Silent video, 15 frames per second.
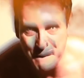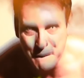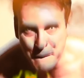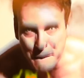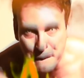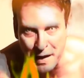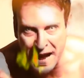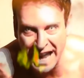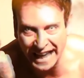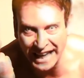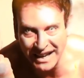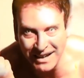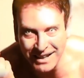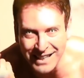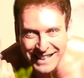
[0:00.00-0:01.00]
people?
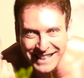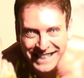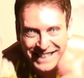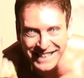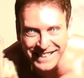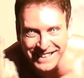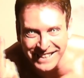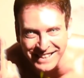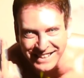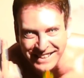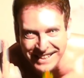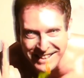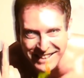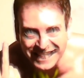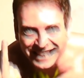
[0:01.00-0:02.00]
Do we have
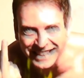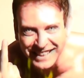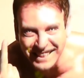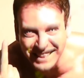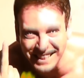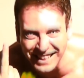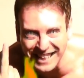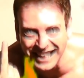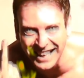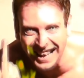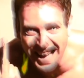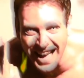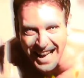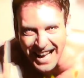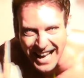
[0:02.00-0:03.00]
many sides to our
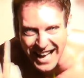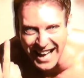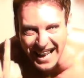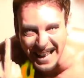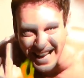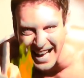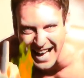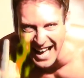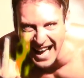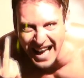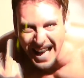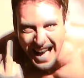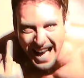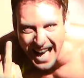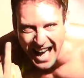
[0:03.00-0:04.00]
personality,
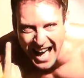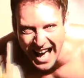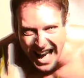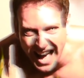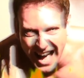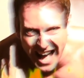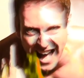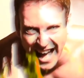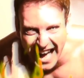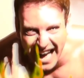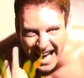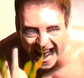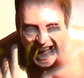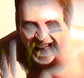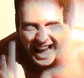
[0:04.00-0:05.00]
and are we as
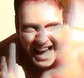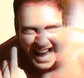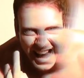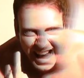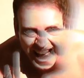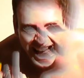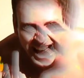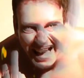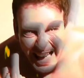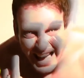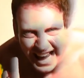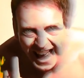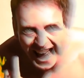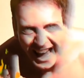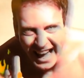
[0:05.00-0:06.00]
exuberant and
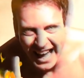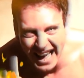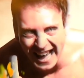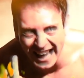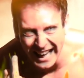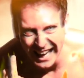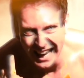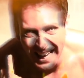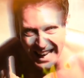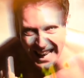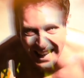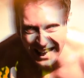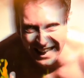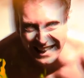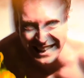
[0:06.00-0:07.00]
flamboyant as some
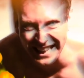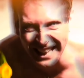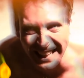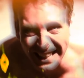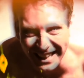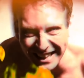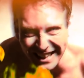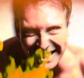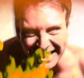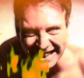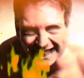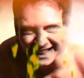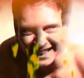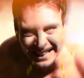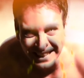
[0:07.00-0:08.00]
suggest?
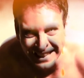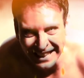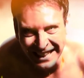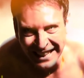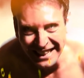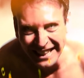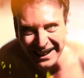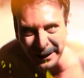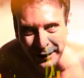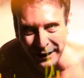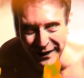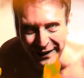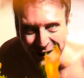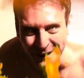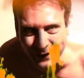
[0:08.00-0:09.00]
Well, of course we
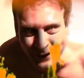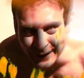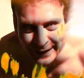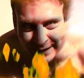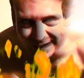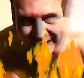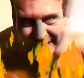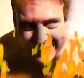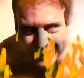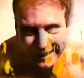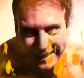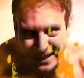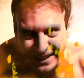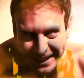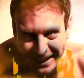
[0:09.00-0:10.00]
are. Who wouldn't want to be?